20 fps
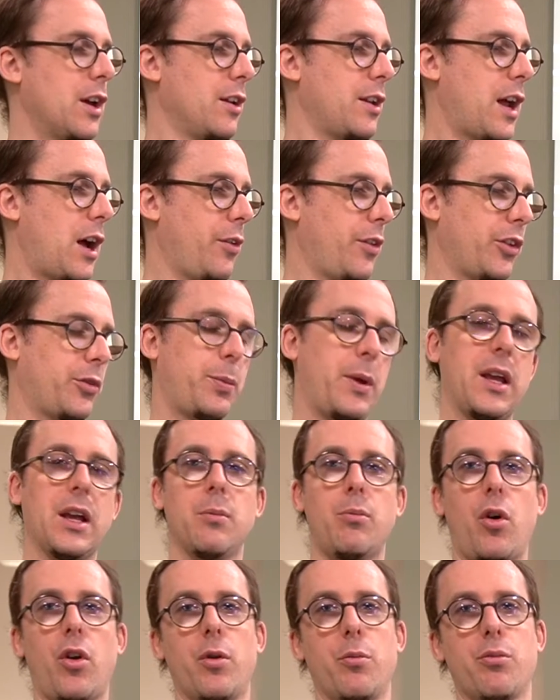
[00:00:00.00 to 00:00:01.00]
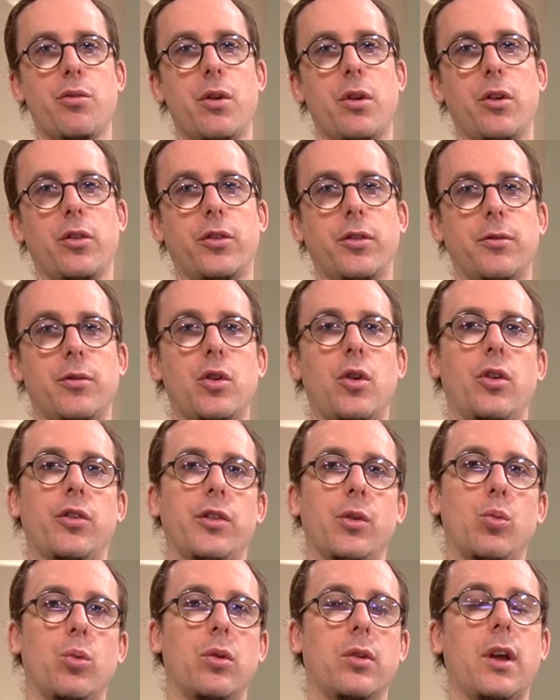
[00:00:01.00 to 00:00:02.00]
Now, this being a modern product, of course,
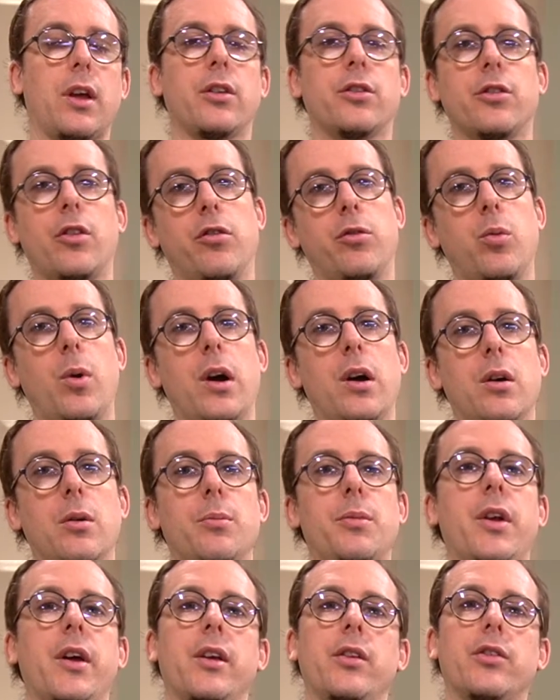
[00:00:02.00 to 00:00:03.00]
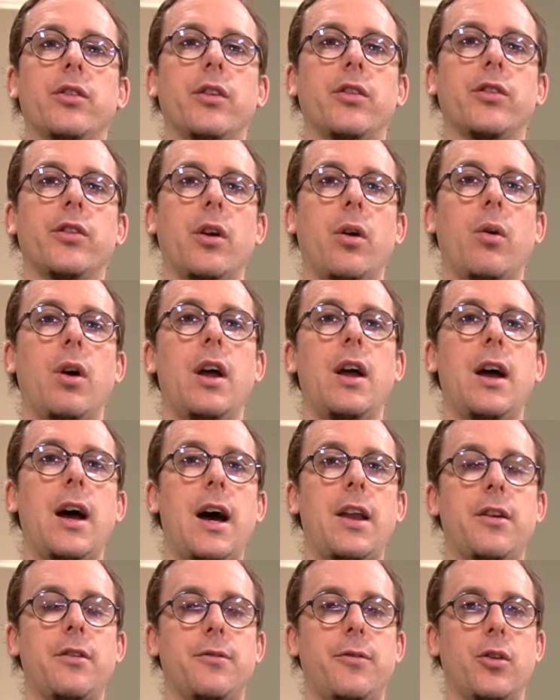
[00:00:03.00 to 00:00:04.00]
it will get software updates, and so
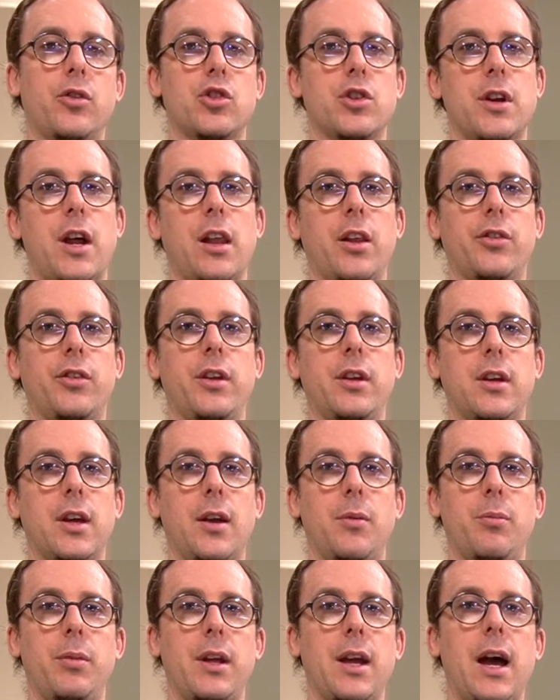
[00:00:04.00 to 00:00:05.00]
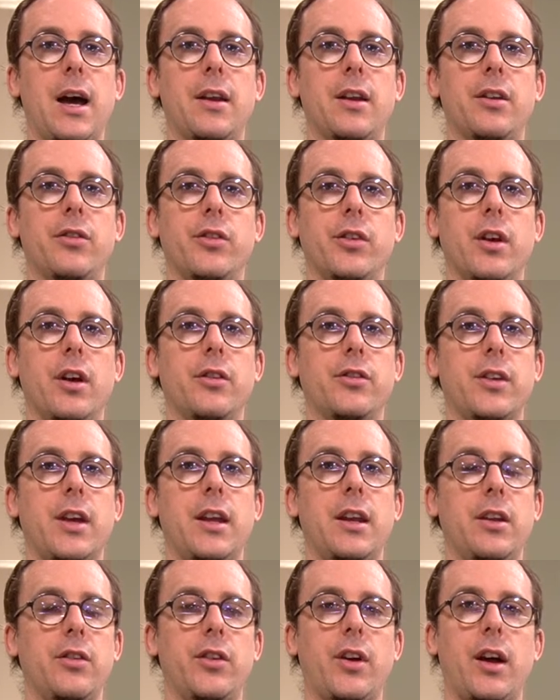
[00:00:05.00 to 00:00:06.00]
added functionality can be added at
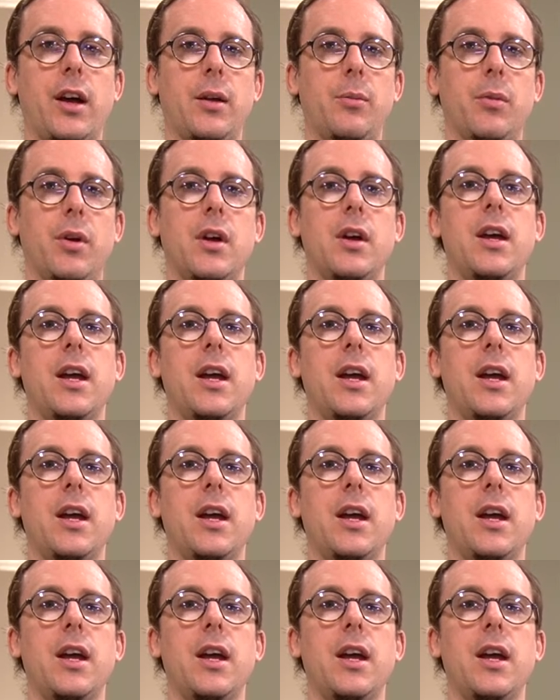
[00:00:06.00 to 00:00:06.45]
any time,